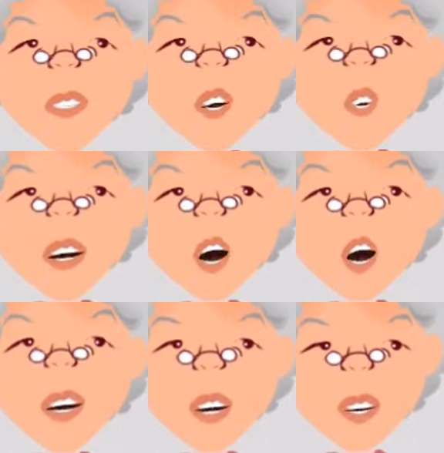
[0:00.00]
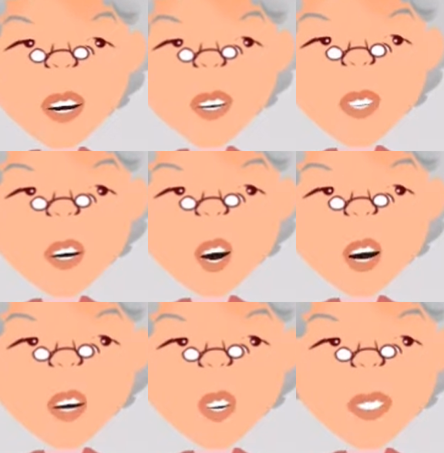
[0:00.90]
to the automatic
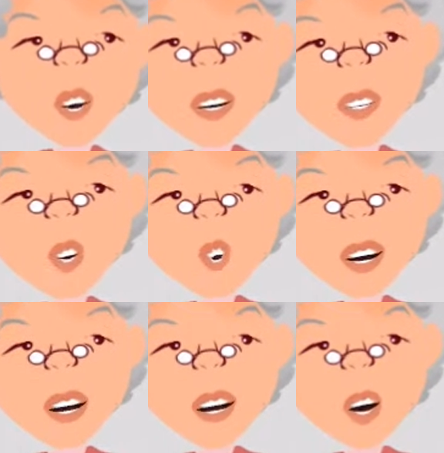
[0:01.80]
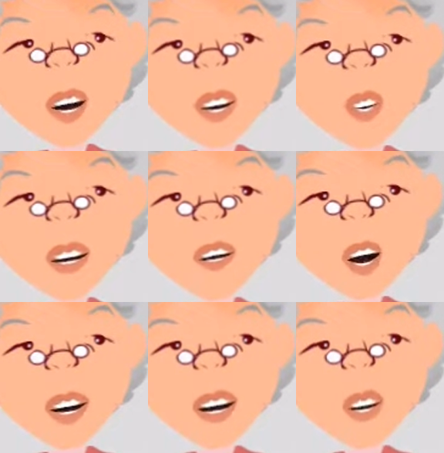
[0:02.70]
monthly transfer of
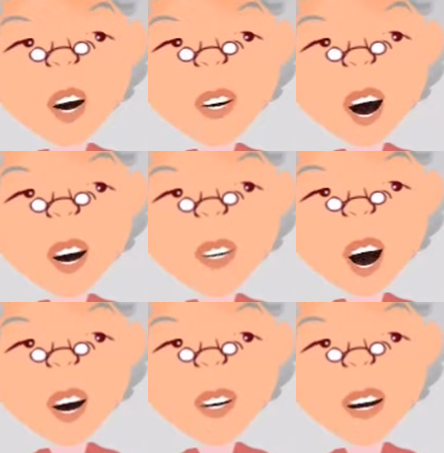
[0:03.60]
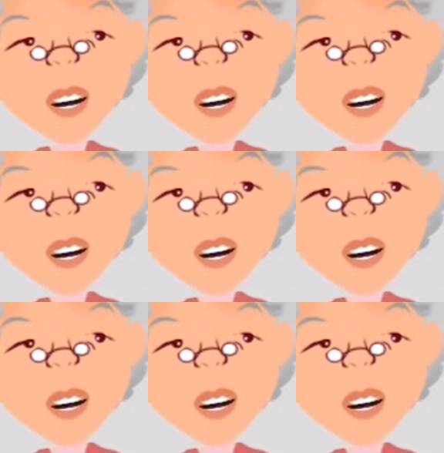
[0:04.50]
funds from my modest